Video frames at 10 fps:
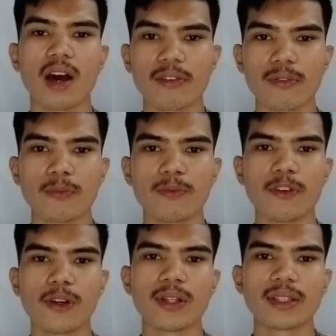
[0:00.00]
of
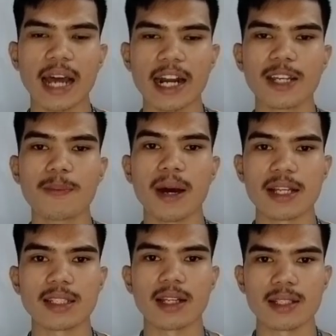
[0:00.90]
voluntary
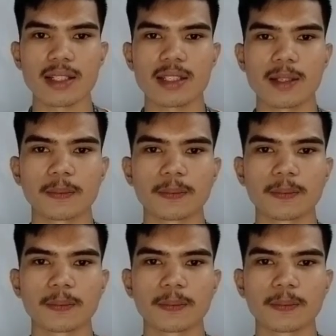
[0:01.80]
muscles.